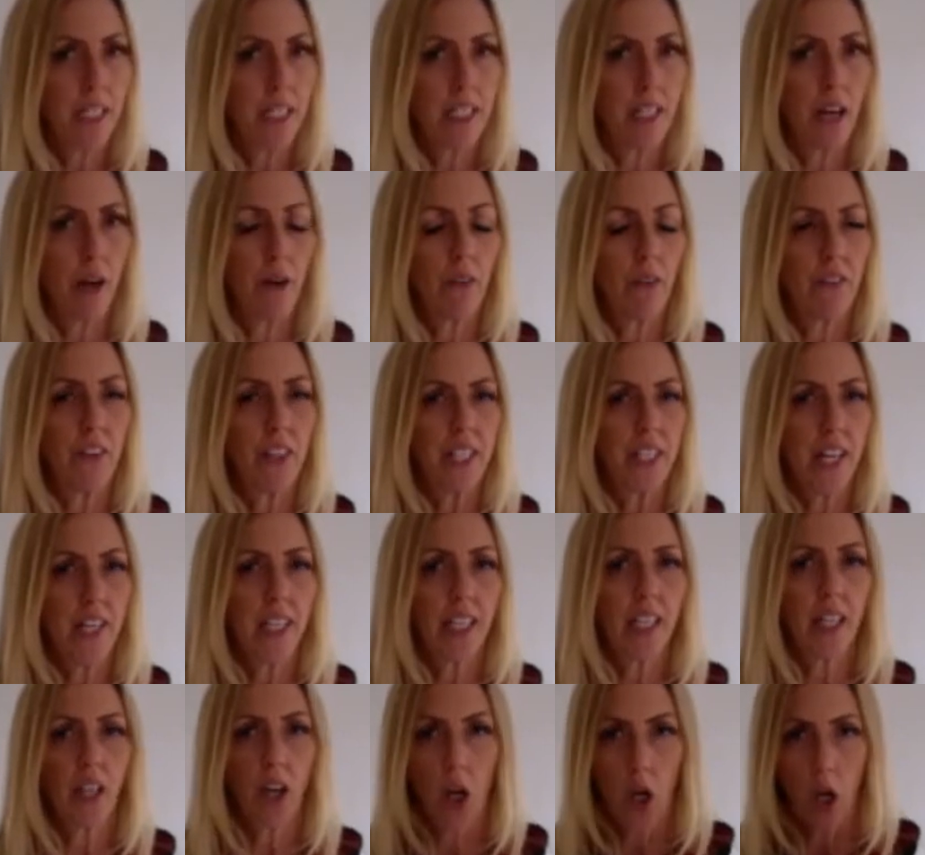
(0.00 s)
so if there's
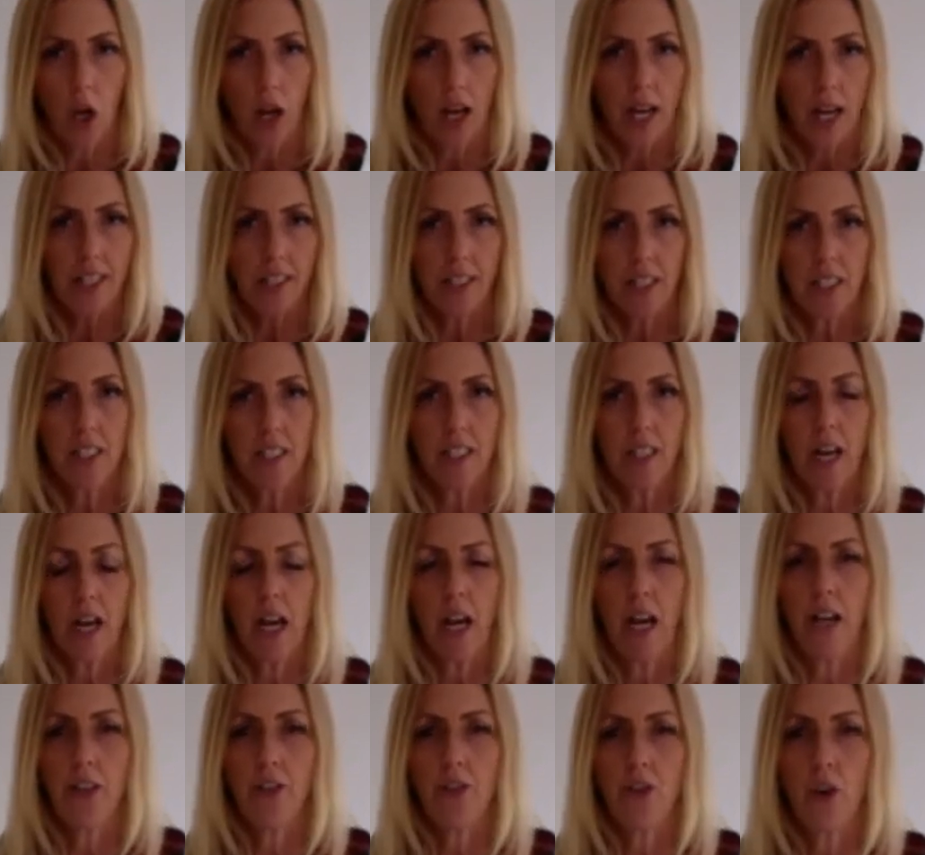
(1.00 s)
any clients,
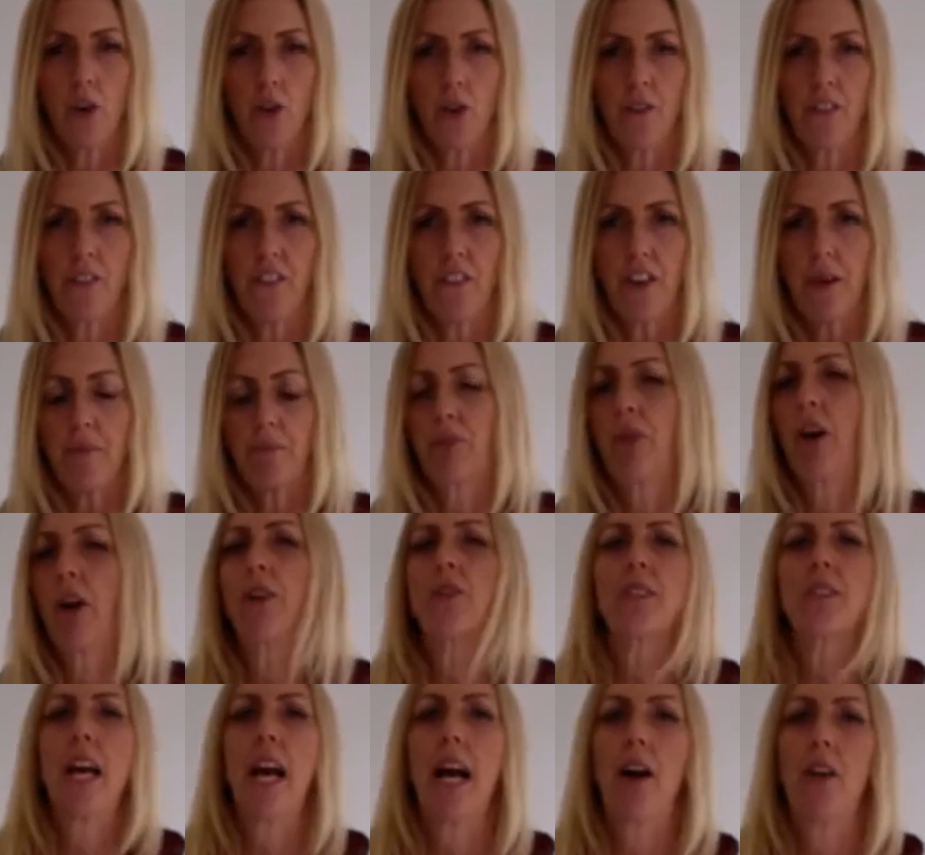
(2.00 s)
non-fit
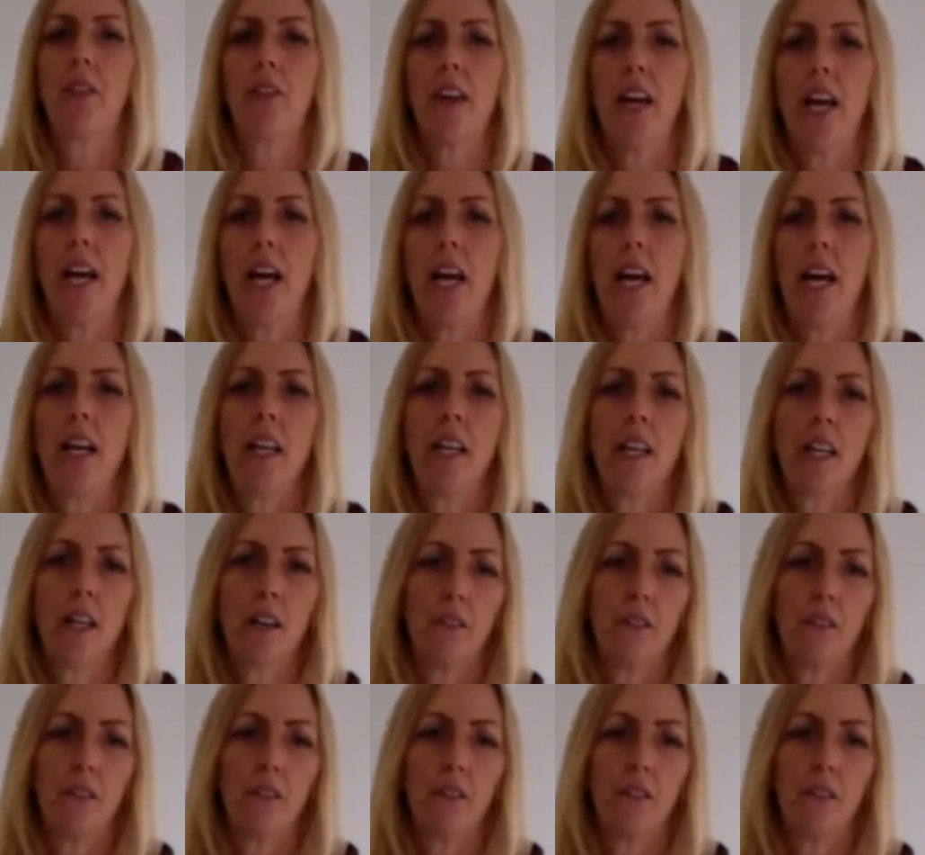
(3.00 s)
pros out there,